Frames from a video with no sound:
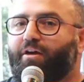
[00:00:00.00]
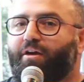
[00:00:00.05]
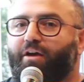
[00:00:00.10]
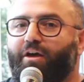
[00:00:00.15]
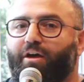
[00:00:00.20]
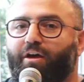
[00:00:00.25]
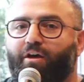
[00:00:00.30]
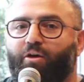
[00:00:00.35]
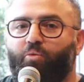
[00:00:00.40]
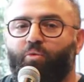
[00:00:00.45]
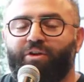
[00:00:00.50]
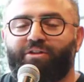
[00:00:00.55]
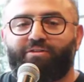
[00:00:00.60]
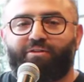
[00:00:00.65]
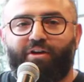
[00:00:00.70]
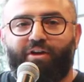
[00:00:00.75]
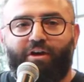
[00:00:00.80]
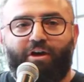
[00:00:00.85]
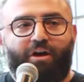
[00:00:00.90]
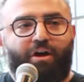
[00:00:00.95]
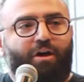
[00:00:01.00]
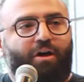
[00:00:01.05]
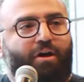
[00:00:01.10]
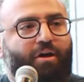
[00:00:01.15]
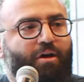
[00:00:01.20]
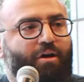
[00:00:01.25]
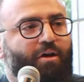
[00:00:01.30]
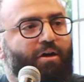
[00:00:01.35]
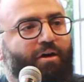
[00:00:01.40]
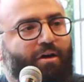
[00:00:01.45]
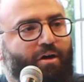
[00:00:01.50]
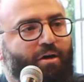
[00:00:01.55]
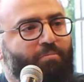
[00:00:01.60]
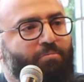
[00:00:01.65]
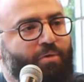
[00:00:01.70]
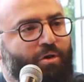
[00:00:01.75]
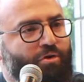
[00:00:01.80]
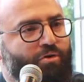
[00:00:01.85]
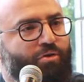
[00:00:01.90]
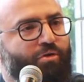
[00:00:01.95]
When the
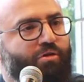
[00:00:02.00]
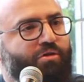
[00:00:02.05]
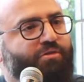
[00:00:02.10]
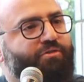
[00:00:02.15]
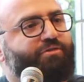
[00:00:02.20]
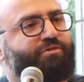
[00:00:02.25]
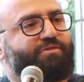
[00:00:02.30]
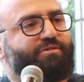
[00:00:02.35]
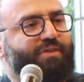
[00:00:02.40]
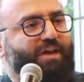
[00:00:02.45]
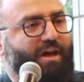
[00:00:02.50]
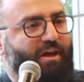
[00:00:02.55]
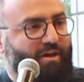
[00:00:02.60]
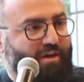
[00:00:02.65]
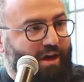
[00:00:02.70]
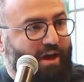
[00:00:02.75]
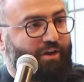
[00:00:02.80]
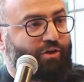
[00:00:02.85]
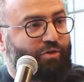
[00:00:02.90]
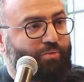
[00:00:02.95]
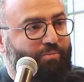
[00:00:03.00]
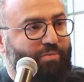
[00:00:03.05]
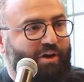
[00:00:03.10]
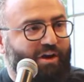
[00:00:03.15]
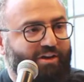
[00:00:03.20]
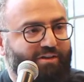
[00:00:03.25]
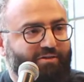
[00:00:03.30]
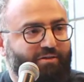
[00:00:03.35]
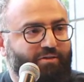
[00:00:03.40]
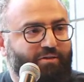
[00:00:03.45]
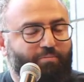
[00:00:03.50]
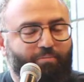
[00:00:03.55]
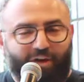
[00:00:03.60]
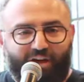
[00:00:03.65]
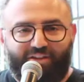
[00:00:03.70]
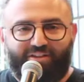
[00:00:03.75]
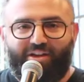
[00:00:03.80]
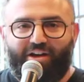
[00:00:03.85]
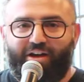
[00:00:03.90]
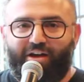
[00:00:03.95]
Mughals occupied
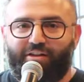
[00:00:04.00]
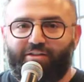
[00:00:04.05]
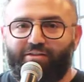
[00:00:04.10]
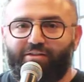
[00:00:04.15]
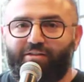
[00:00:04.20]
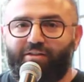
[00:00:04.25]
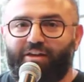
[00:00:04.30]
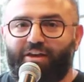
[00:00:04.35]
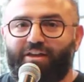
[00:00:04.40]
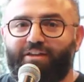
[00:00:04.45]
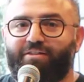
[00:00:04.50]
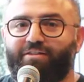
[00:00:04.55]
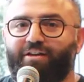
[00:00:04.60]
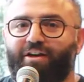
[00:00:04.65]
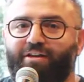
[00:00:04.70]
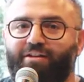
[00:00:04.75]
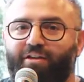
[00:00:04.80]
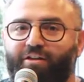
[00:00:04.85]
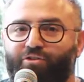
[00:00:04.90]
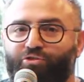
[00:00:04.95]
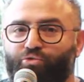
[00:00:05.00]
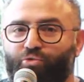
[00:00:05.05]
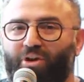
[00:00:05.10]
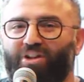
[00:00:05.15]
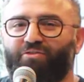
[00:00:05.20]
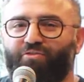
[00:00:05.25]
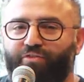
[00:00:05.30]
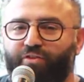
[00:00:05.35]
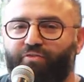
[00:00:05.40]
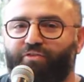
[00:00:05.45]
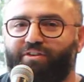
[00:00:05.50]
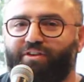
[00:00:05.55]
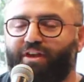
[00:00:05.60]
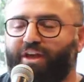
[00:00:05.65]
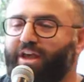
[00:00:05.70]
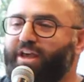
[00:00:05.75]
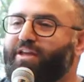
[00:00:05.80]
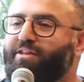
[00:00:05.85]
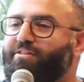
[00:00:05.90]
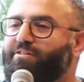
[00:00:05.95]
Baghdad in
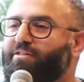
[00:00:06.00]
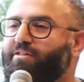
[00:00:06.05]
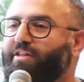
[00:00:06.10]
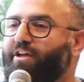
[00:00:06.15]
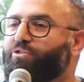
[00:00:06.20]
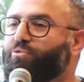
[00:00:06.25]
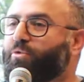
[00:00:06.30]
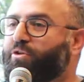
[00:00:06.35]
1258, that